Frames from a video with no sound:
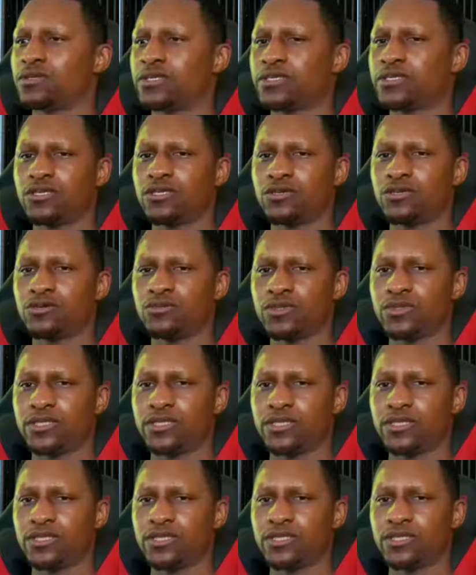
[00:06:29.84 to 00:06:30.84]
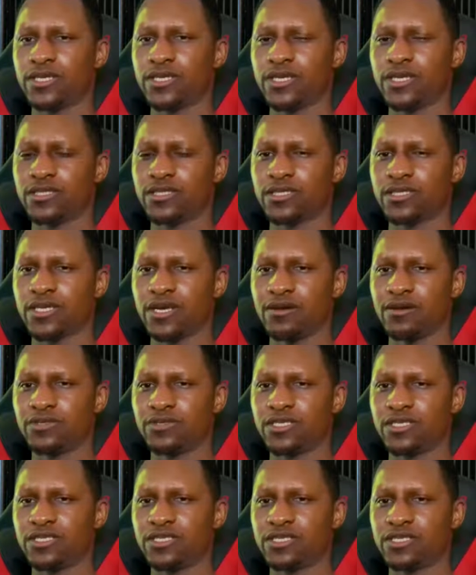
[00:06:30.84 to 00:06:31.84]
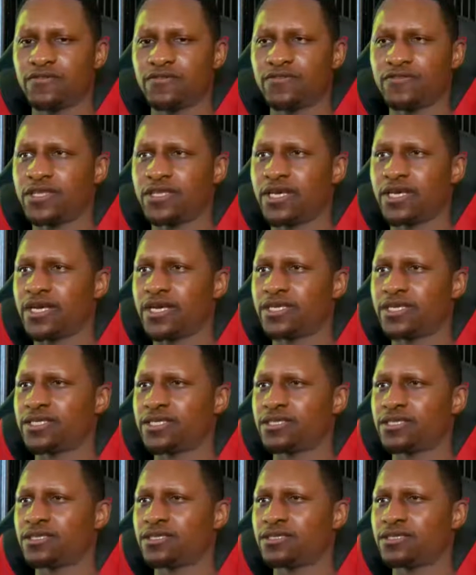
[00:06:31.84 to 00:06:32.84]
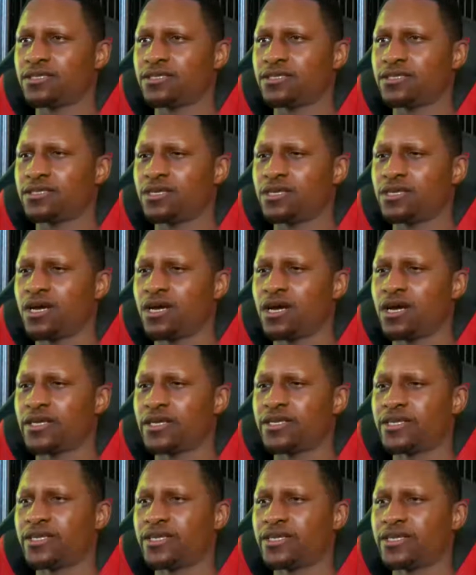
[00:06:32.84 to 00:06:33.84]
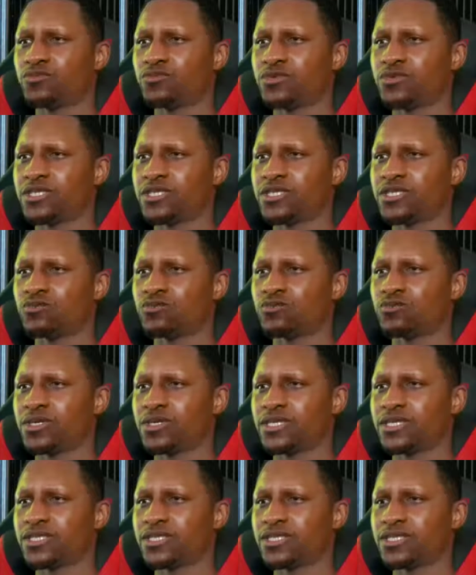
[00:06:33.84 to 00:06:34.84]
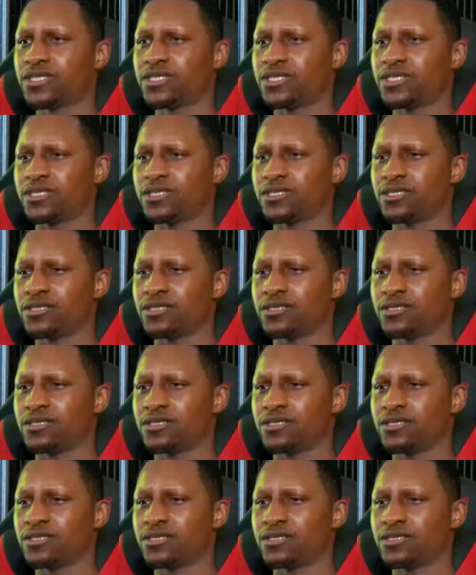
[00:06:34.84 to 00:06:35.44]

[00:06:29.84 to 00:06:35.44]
So what's the next competition after that? The next one is wrestling.